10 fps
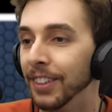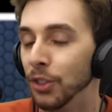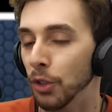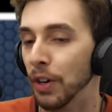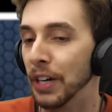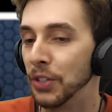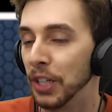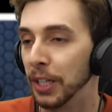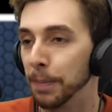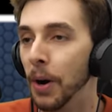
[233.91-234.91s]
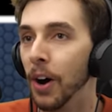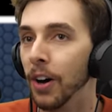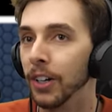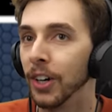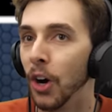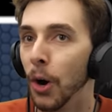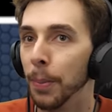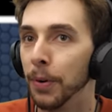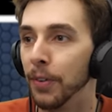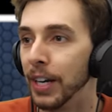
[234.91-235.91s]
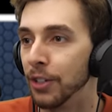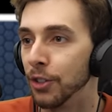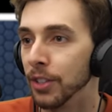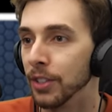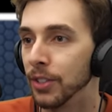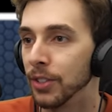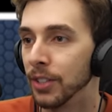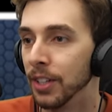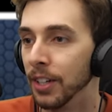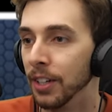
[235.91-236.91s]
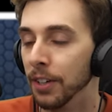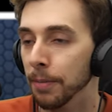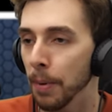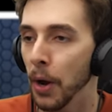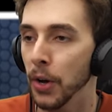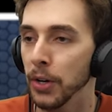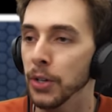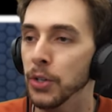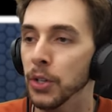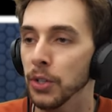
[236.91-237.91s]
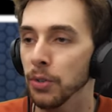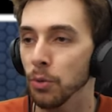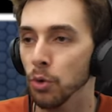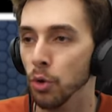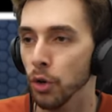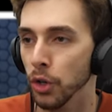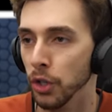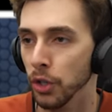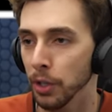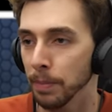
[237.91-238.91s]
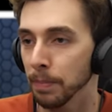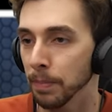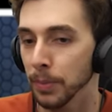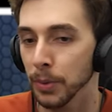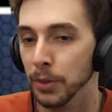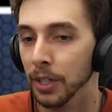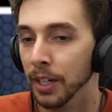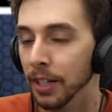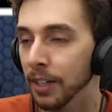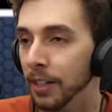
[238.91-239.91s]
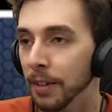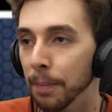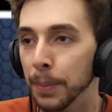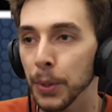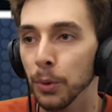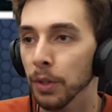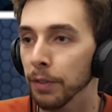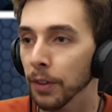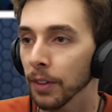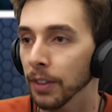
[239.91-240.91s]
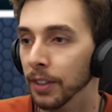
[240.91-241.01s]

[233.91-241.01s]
Jurassic Park Operations. Made in dreams. Beautiful.